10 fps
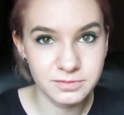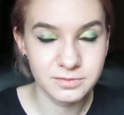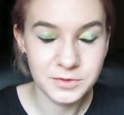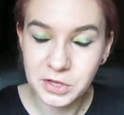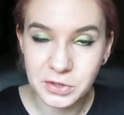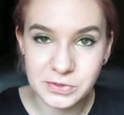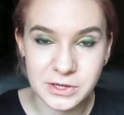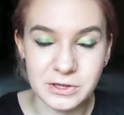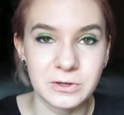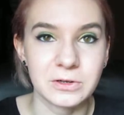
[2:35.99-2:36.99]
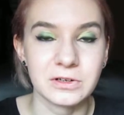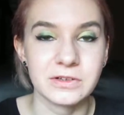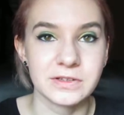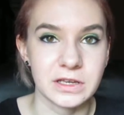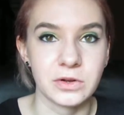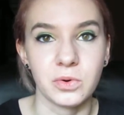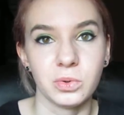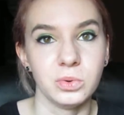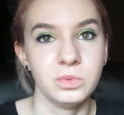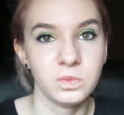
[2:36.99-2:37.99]
close cuticles and
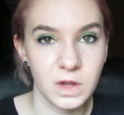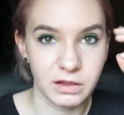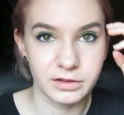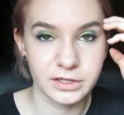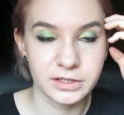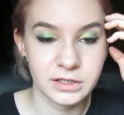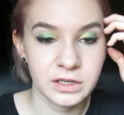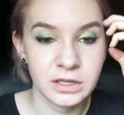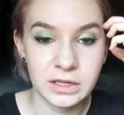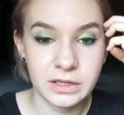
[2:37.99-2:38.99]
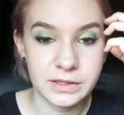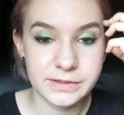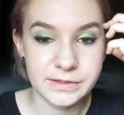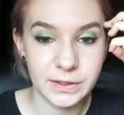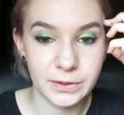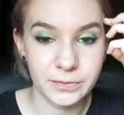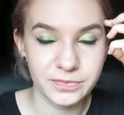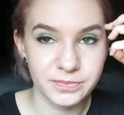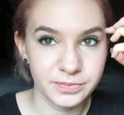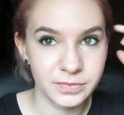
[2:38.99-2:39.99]
hold color. So
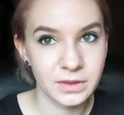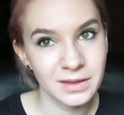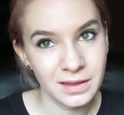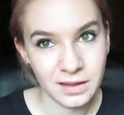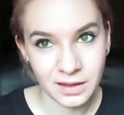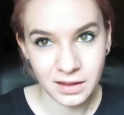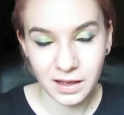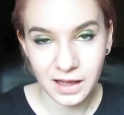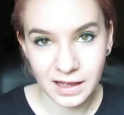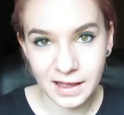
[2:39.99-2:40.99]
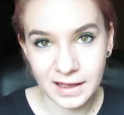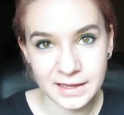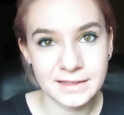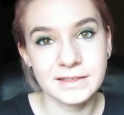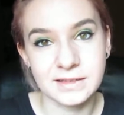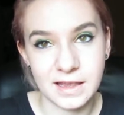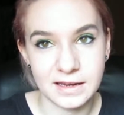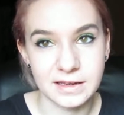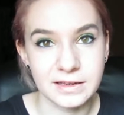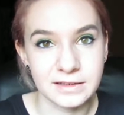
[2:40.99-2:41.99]
I
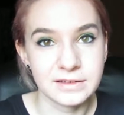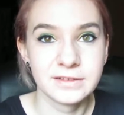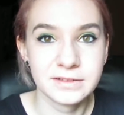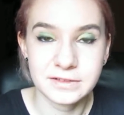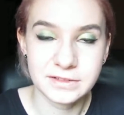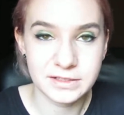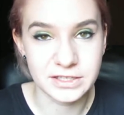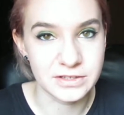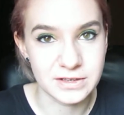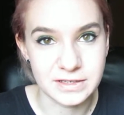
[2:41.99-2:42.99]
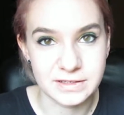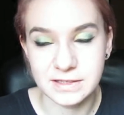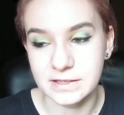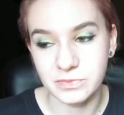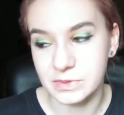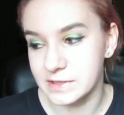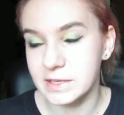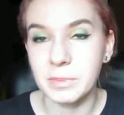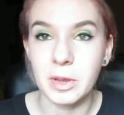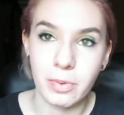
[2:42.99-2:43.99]
decided to do this. This was
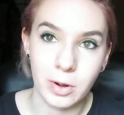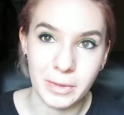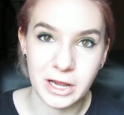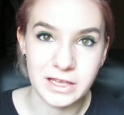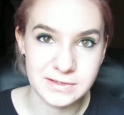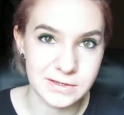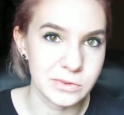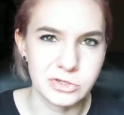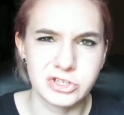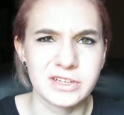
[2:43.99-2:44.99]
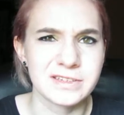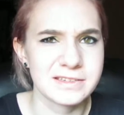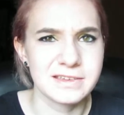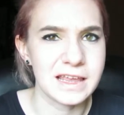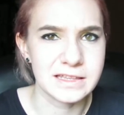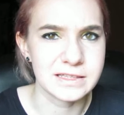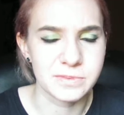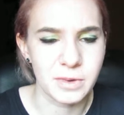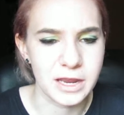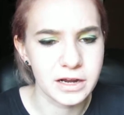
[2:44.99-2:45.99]
semi-permanent, so it just
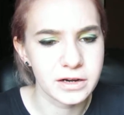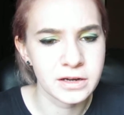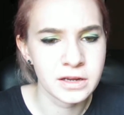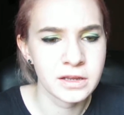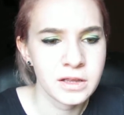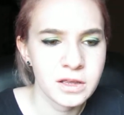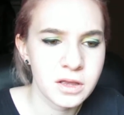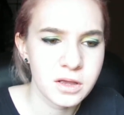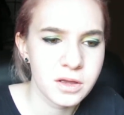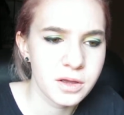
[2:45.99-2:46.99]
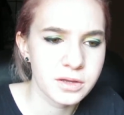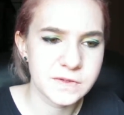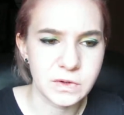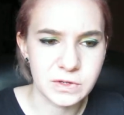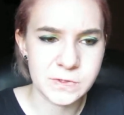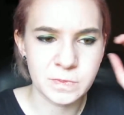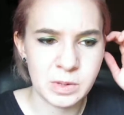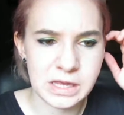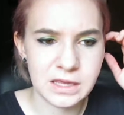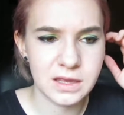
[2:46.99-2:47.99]
stains my hair, so to
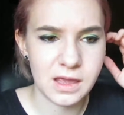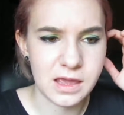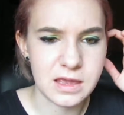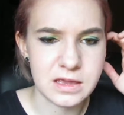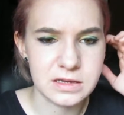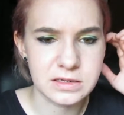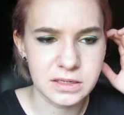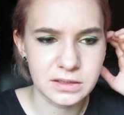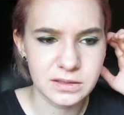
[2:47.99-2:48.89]
speak. And